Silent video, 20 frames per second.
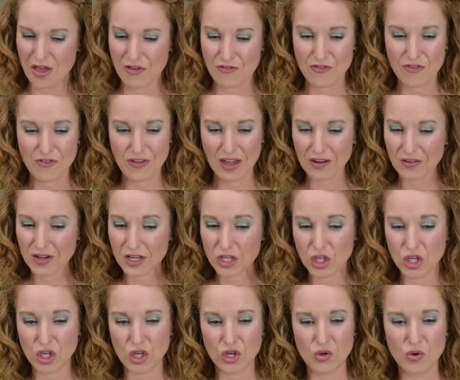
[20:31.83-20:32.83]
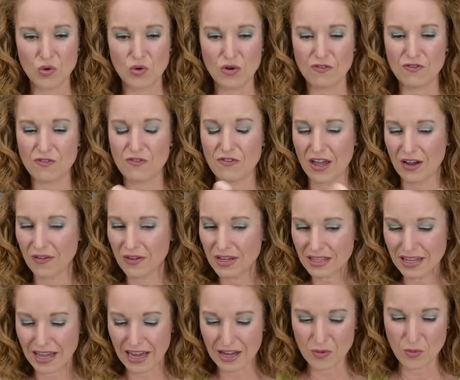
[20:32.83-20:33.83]
Very cute, very
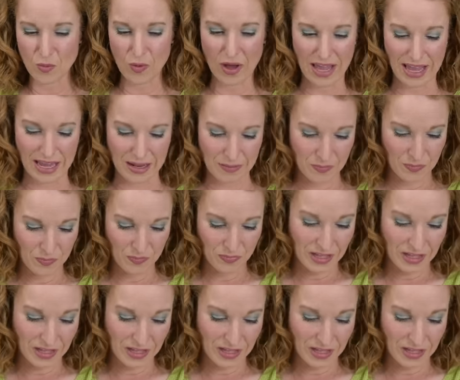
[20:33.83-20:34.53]
lightweight.